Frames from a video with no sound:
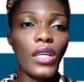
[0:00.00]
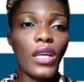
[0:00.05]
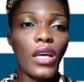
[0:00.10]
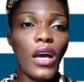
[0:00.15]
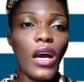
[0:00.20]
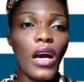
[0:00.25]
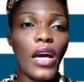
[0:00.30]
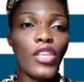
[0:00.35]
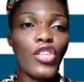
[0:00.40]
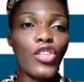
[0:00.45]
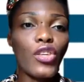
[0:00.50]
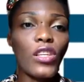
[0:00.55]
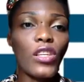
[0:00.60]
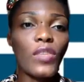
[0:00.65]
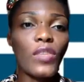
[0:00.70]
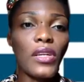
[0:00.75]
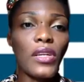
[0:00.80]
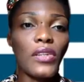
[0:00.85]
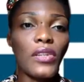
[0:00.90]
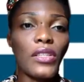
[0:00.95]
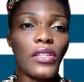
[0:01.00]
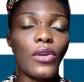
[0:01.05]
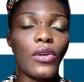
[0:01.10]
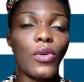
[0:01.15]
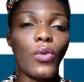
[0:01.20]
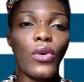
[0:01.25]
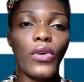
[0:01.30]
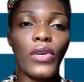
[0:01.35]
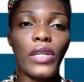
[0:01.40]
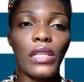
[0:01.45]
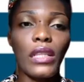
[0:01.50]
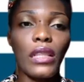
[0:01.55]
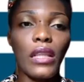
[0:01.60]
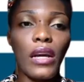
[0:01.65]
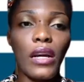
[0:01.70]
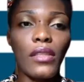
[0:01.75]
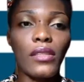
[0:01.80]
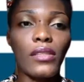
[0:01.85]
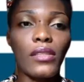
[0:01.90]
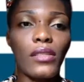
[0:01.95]
I shot Pickering a worried
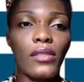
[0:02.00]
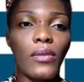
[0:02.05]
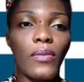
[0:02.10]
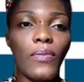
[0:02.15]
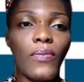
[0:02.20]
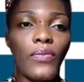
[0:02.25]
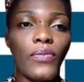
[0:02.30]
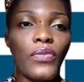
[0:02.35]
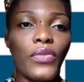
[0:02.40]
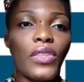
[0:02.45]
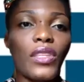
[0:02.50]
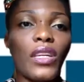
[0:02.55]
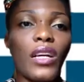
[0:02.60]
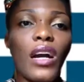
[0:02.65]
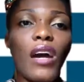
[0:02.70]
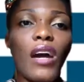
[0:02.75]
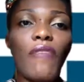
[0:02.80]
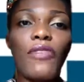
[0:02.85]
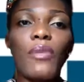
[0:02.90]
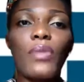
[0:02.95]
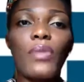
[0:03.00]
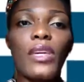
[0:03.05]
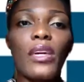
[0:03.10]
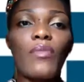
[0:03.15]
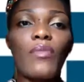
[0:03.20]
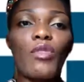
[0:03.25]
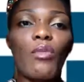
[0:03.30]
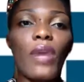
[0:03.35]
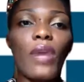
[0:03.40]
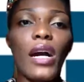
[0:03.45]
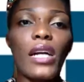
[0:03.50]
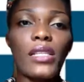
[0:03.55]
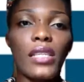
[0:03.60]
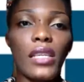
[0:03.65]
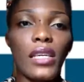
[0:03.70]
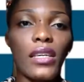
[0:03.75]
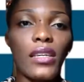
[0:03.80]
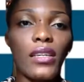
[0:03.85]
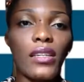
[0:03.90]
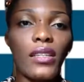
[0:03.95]
glance. The coughing became dramatic.
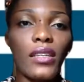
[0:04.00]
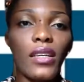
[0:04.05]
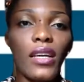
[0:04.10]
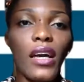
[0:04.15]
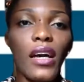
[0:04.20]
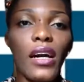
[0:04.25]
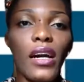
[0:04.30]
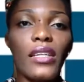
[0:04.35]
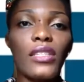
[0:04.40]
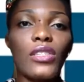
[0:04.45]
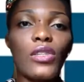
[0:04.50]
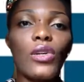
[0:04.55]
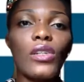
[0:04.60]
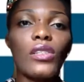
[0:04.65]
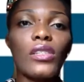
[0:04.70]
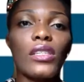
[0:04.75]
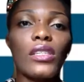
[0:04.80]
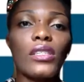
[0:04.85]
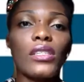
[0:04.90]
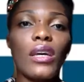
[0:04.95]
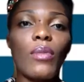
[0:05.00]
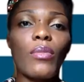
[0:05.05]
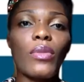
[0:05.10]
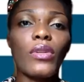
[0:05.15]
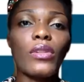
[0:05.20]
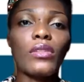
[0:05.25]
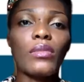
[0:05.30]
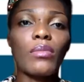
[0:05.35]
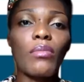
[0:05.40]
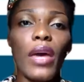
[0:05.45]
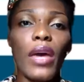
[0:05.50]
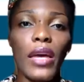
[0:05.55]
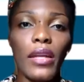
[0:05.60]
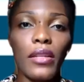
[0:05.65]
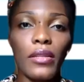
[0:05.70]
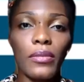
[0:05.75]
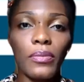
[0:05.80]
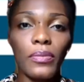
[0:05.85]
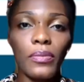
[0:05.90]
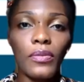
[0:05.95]
I told the assembled men,
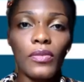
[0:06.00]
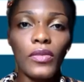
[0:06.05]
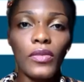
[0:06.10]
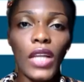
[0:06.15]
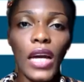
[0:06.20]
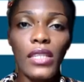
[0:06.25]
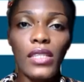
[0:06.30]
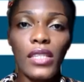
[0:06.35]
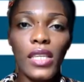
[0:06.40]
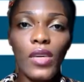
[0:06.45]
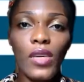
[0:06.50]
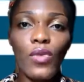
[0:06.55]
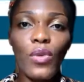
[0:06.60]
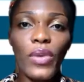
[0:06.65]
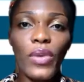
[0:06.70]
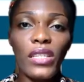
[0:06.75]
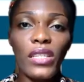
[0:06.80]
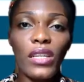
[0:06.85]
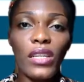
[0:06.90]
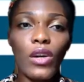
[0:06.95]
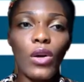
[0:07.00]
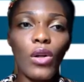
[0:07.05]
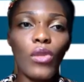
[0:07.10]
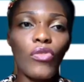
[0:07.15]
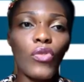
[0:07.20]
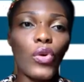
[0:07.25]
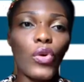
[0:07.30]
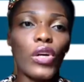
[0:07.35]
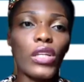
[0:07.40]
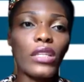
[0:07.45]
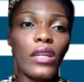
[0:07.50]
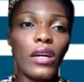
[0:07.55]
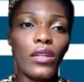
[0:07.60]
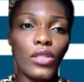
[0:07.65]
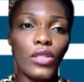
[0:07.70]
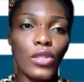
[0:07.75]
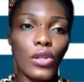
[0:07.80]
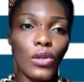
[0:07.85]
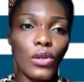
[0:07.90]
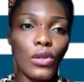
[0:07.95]
I think we better call for a
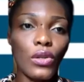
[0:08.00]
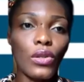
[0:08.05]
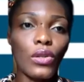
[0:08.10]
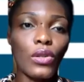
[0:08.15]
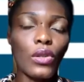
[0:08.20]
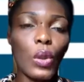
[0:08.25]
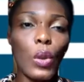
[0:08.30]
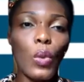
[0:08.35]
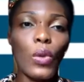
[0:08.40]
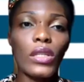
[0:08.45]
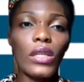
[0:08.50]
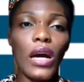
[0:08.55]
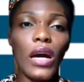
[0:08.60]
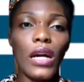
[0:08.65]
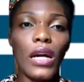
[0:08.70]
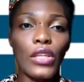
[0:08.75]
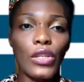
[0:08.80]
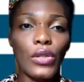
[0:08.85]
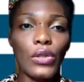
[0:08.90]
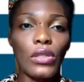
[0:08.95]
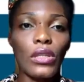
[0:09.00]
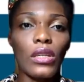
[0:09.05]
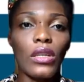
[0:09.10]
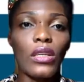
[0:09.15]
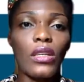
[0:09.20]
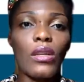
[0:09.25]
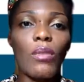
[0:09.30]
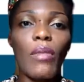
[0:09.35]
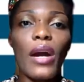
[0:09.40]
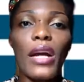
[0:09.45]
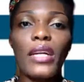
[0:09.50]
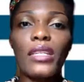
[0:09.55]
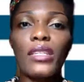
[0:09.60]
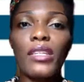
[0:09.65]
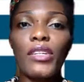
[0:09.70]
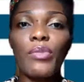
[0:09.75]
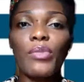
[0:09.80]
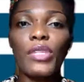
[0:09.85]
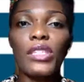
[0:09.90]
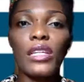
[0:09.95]
doctor. No one argued. The minder
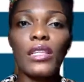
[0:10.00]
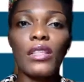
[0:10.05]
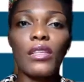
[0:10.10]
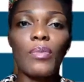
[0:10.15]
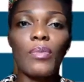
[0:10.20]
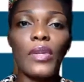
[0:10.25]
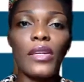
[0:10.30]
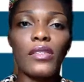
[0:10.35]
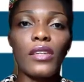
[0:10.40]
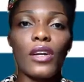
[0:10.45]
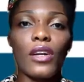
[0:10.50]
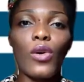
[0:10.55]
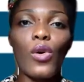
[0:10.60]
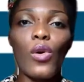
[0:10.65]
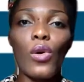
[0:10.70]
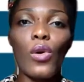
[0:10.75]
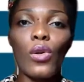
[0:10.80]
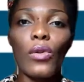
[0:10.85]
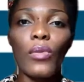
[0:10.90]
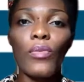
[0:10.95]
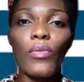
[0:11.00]
immediately placed a call.